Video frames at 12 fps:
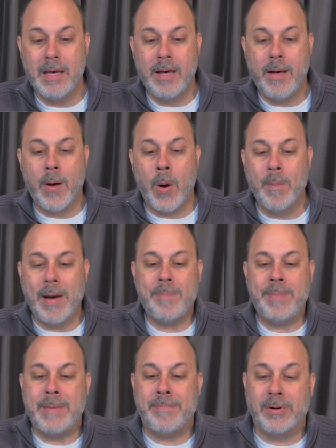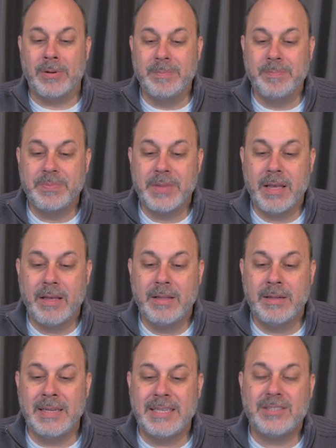Oh, my people,
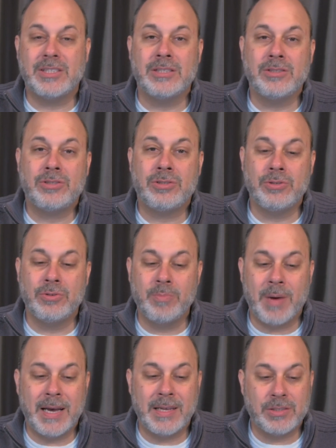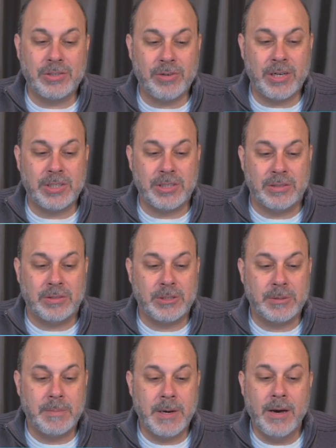listen to my
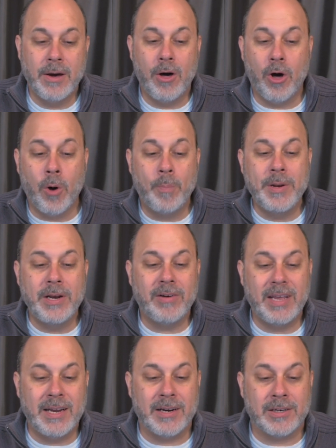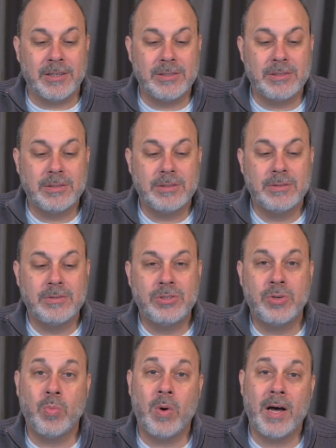instructions, open your ears
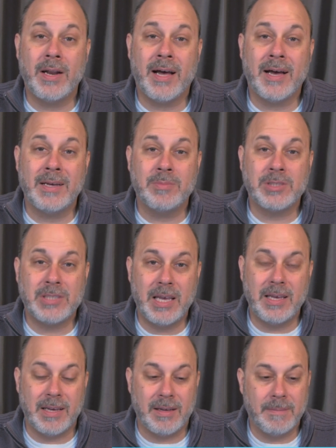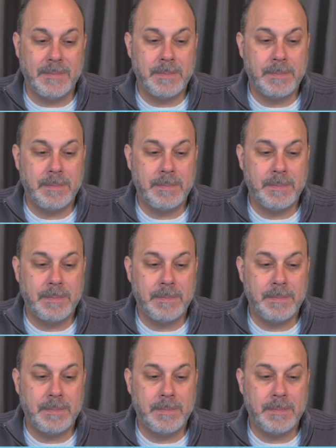to what I am saying.